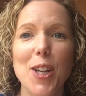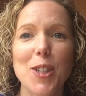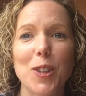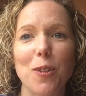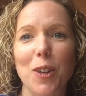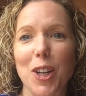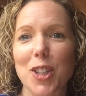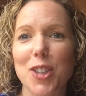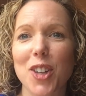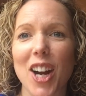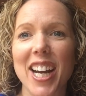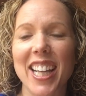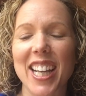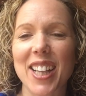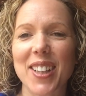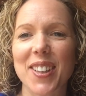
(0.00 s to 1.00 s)
So I'm going to try
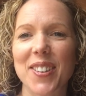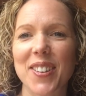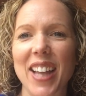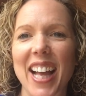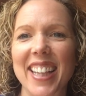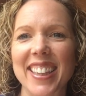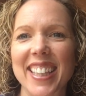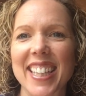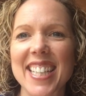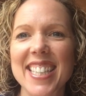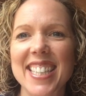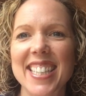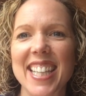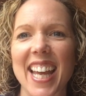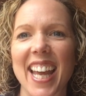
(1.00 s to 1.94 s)
to get through that list.